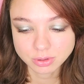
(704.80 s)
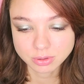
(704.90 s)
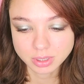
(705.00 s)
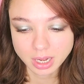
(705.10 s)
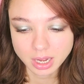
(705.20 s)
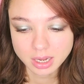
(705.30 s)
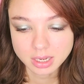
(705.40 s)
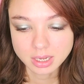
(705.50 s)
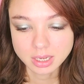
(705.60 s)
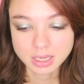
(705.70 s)
and
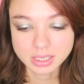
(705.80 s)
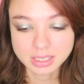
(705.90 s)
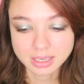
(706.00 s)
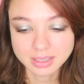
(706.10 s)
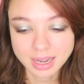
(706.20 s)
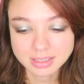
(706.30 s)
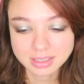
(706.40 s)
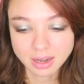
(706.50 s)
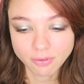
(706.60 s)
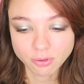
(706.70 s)
give her the phone so
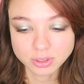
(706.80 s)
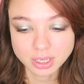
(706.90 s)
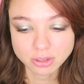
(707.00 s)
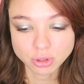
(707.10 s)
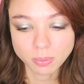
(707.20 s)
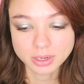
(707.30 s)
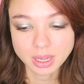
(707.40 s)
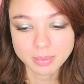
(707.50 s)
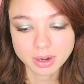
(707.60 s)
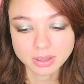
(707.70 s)
she can go to the
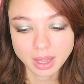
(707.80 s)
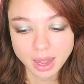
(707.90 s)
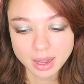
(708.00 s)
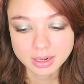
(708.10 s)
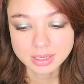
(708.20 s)
place